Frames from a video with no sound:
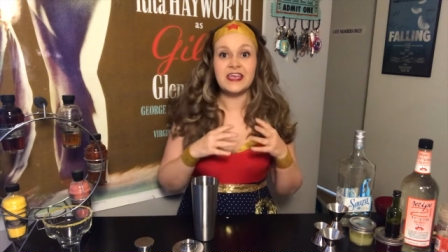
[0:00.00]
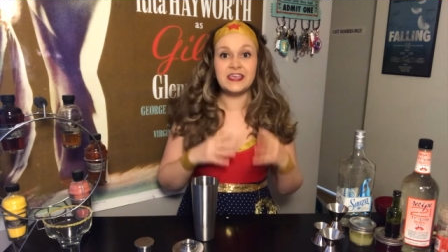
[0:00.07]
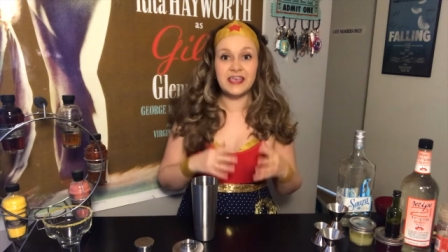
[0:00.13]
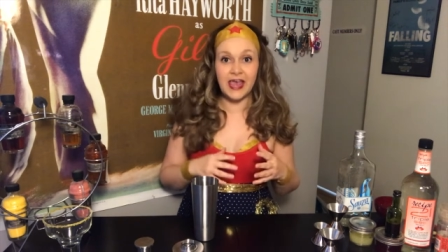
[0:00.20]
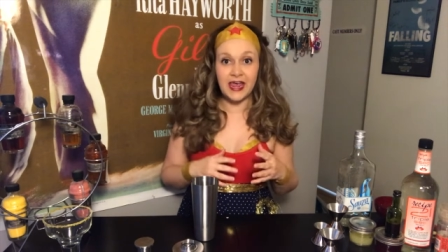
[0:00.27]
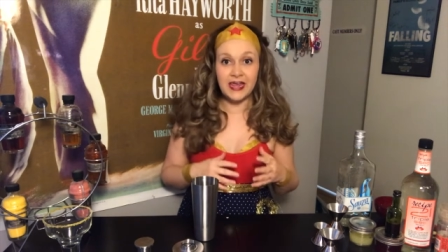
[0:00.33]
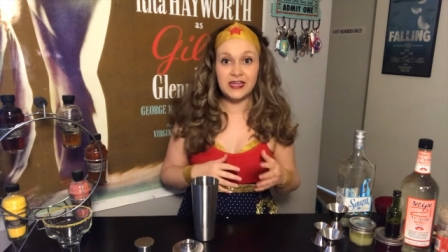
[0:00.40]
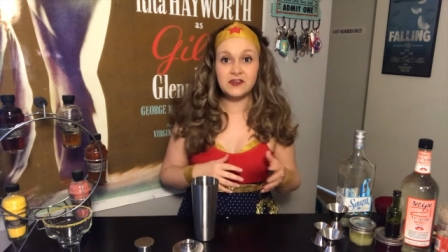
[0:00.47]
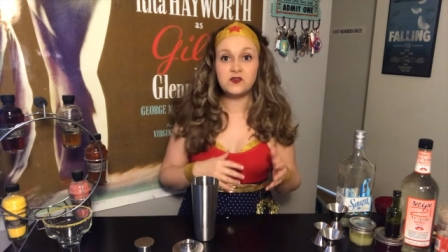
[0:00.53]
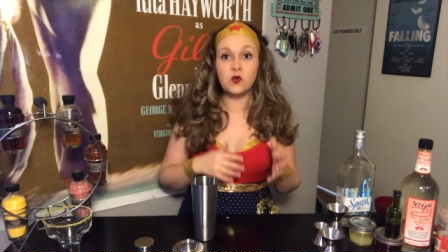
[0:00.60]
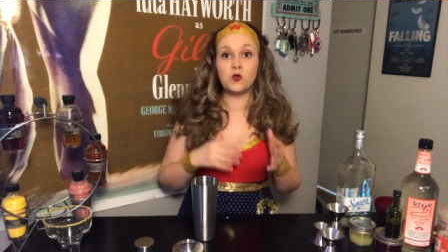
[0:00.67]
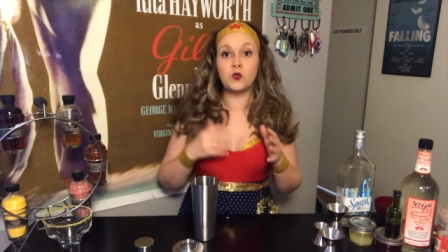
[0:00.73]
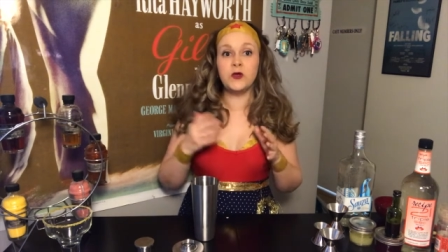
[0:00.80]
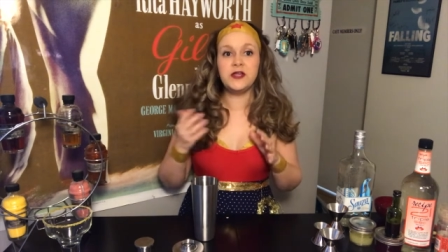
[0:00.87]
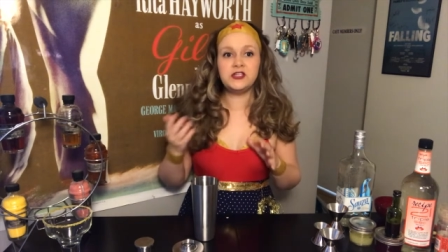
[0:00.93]
Gaines
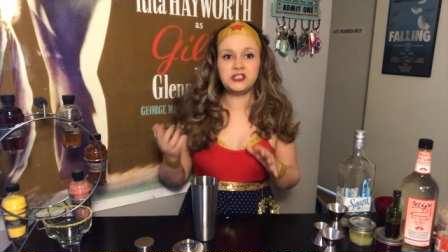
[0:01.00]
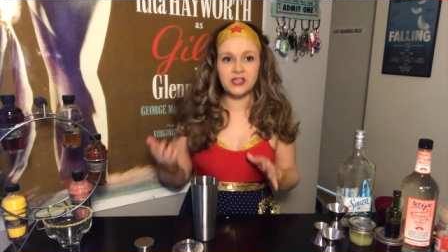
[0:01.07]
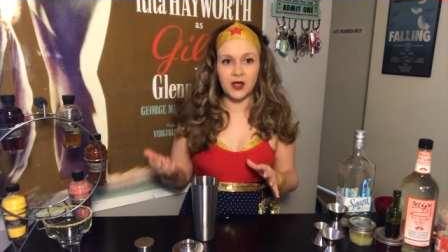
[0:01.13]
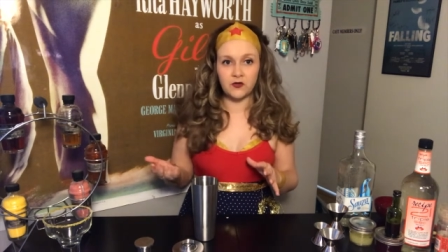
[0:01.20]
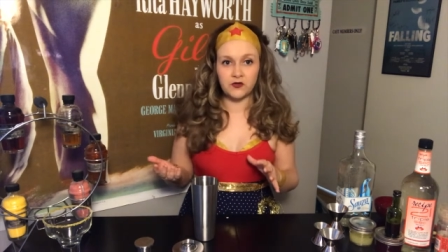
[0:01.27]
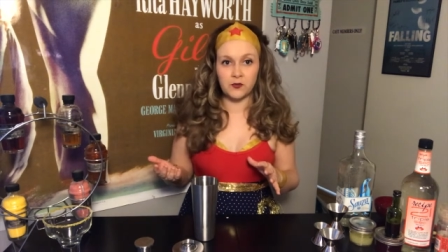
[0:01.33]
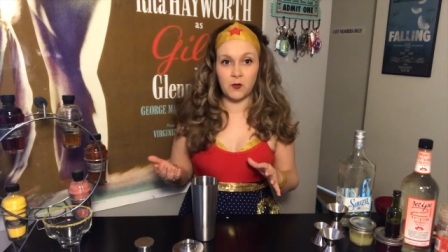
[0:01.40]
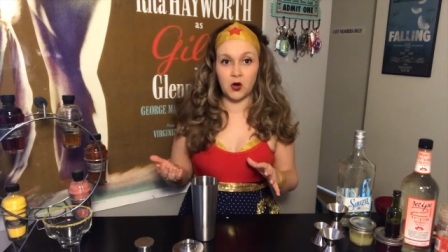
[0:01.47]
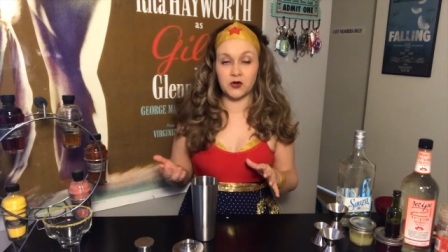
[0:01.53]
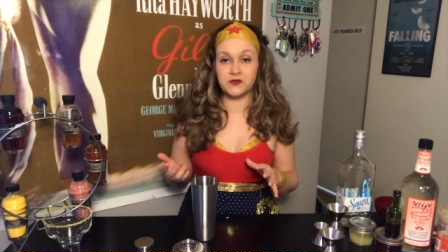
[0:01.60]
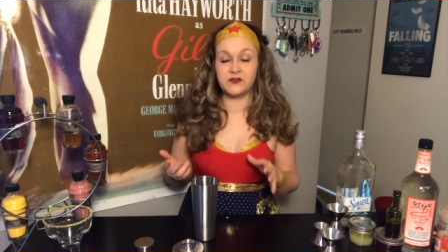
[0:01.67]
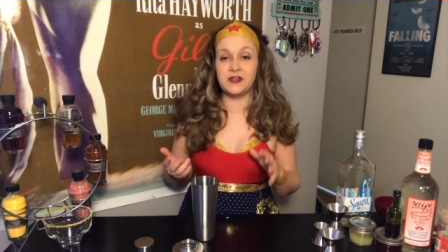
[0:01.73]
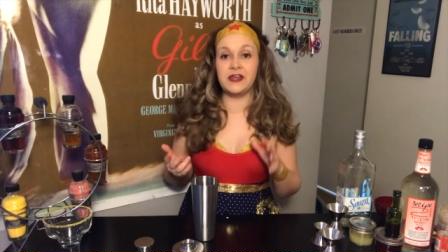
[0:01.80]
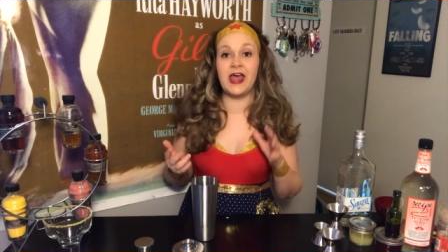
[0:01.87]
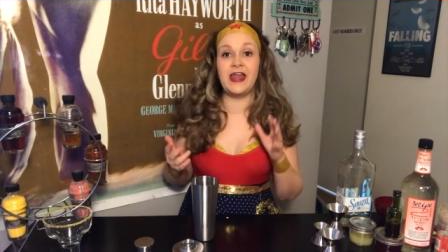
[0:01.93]
reached out to
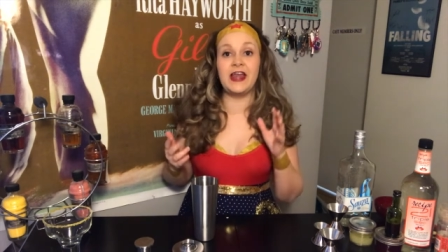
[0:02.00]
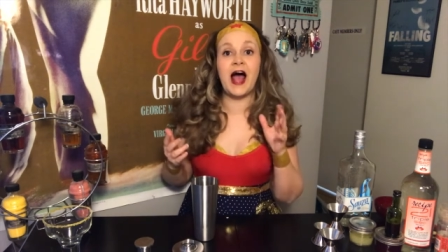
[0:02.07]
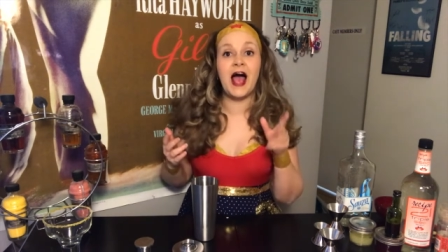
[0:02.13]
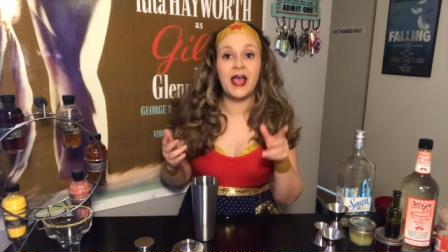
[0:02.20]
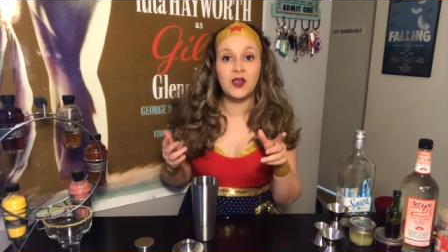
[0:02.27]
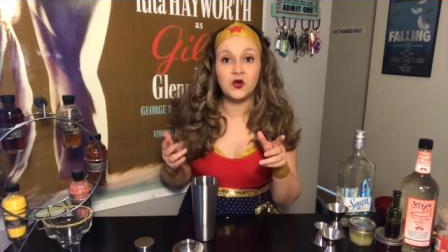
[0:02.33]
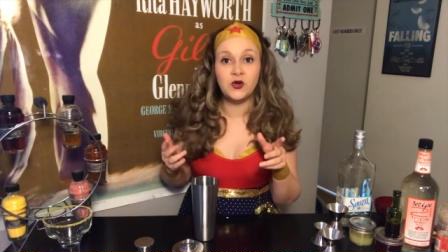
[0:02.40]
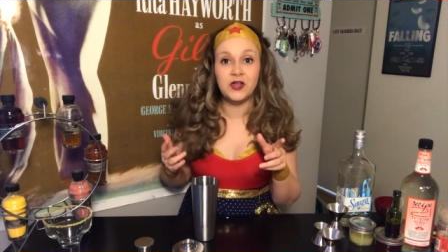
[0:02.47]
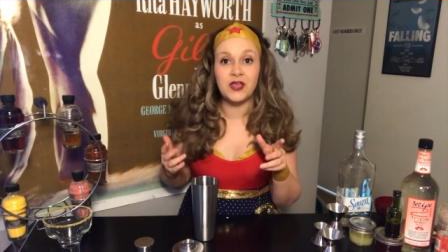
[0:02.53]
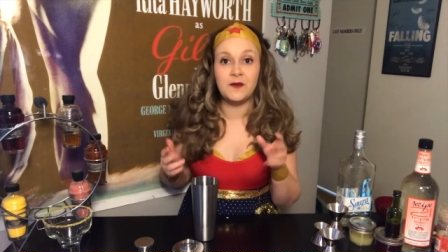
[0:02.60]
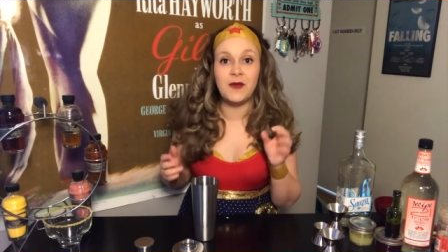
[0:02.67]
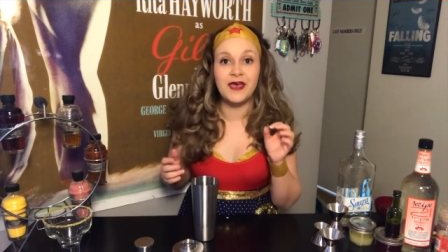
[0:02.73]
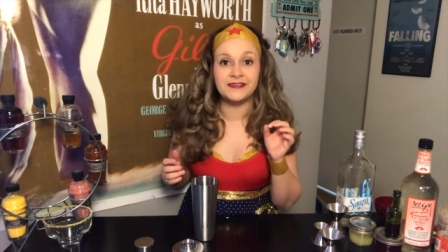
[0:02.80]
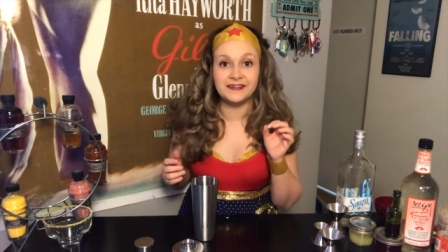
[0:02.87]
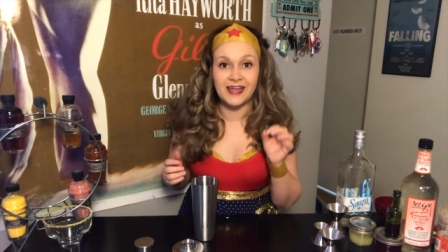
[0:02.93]
Marston and hired him
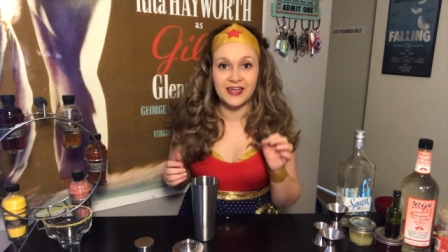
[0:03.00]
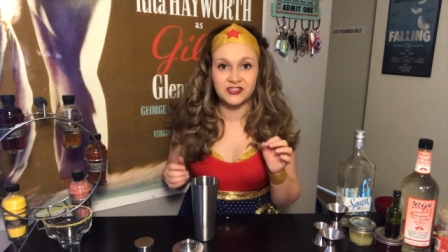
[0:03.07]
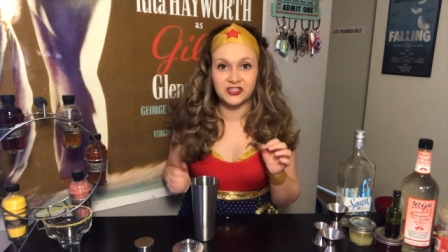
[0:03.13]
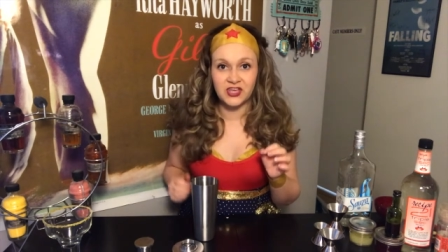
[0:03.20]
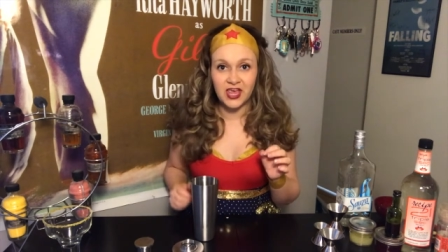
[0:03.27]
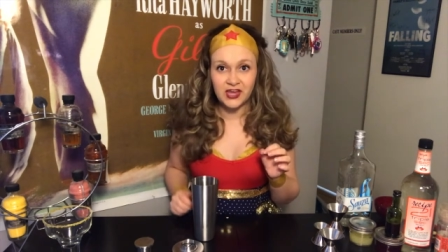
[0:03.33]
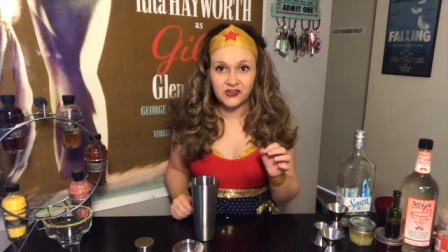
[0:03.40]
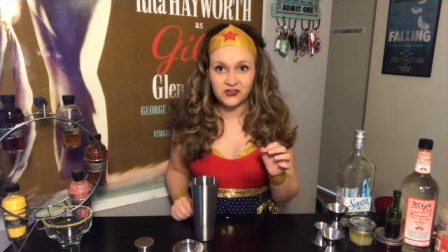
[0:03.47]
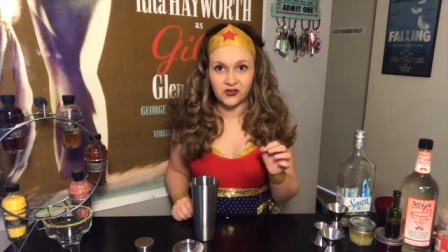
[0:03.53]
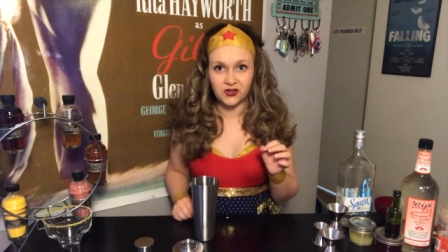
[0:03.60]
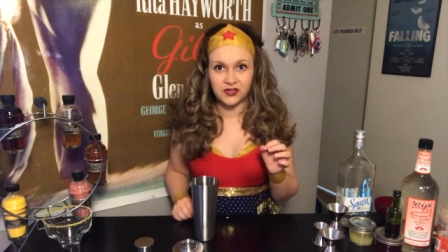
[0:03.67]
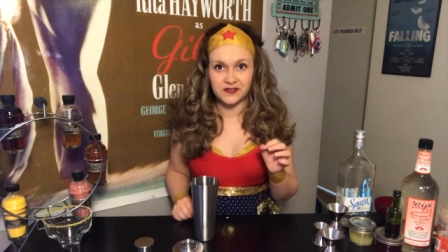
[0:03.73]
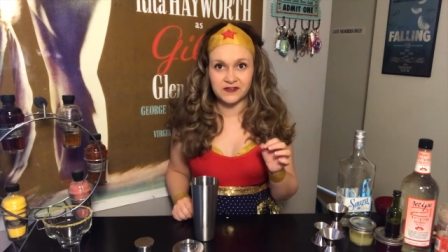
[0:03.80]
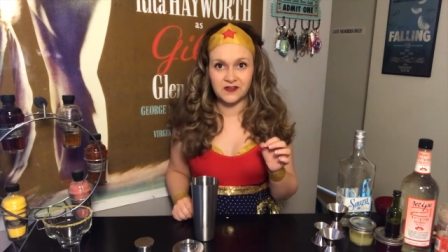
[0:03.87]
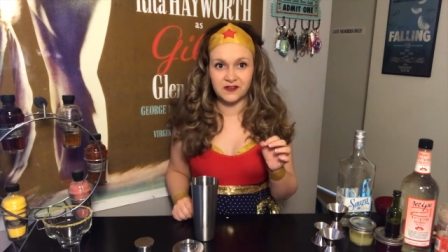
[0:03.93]
as an educational
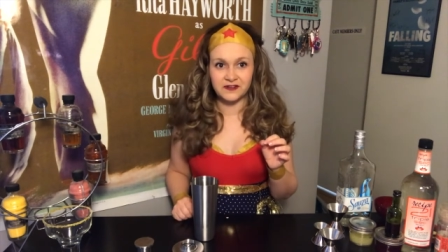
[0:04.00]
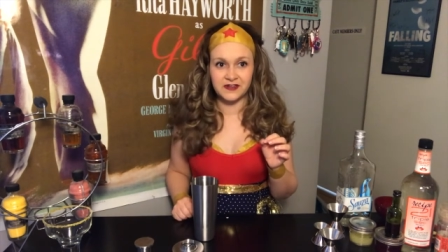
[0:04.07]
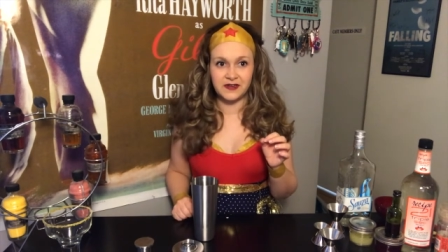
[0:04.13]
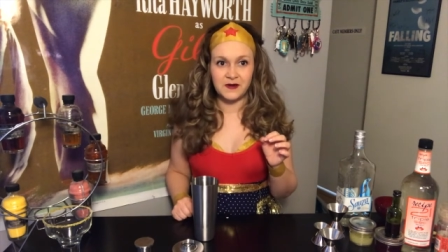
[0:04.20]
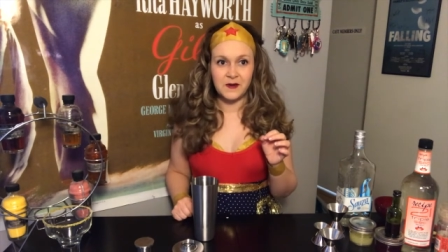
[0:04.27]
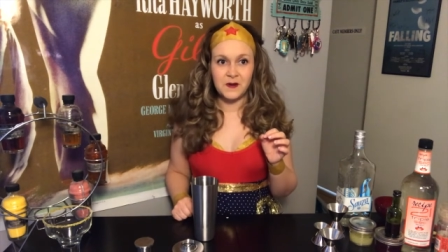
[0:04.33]
consultant.